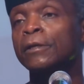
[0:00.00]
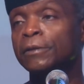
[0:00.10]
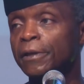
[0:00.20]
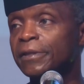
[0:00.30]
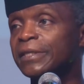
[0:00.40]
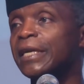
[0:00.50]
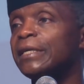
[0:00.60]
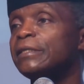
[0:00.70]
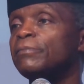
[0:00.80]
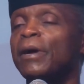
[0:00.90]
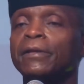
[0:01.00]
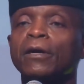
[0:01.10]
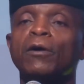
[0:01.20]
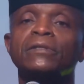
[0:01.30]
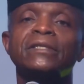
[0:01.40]
sustained by the
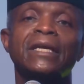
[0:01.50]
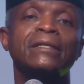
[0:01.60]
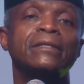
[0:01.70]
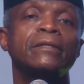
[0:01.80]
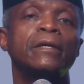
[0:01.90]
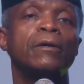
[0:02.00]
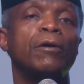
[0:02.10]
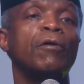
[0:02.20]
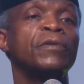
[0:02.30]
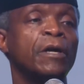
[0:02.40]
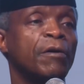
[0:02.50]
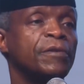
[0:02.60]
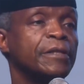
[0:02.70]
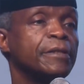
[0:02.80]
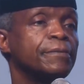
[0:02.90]
consent of the
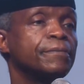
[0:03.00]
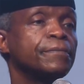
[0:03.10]
governed,